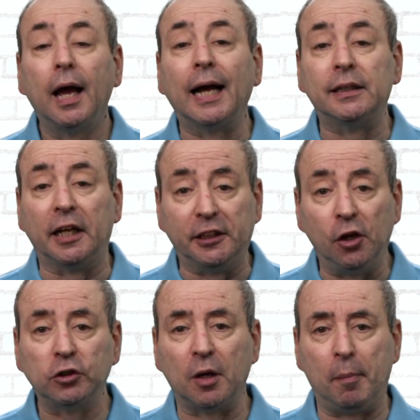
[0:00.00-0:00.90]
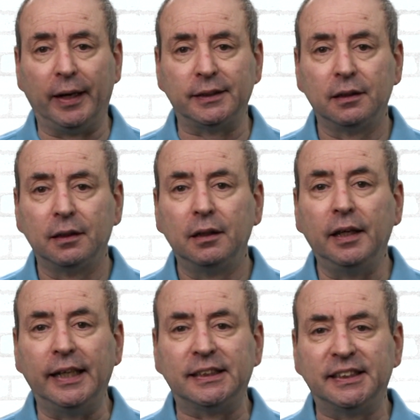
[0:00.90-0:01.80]
And a yottabyte
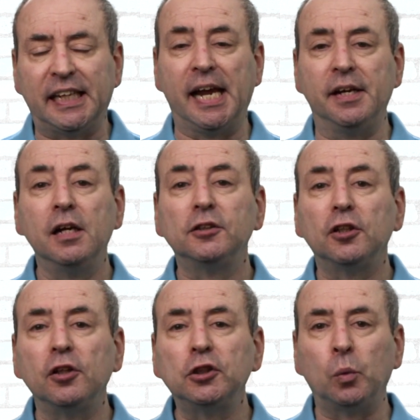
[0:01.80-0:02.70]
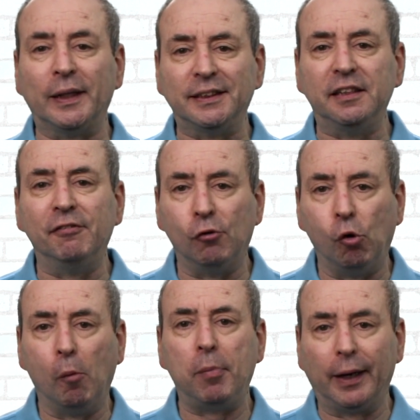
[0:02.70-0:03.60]
is 10 to the
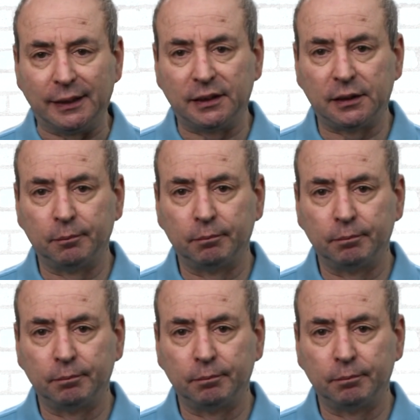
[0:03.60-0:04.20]
24 bytes.